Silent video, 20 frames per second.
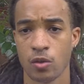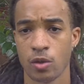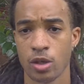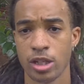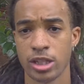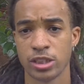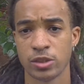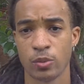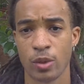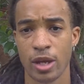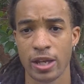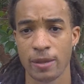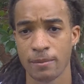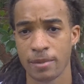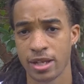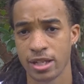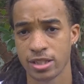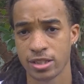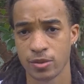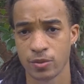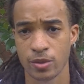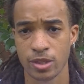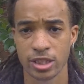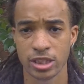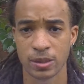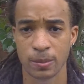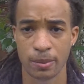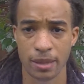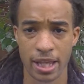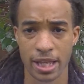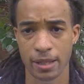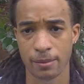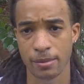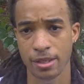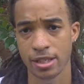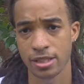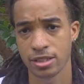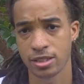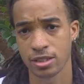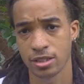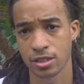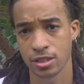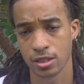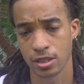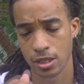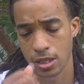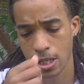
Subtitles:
What is white magic? What is black magic?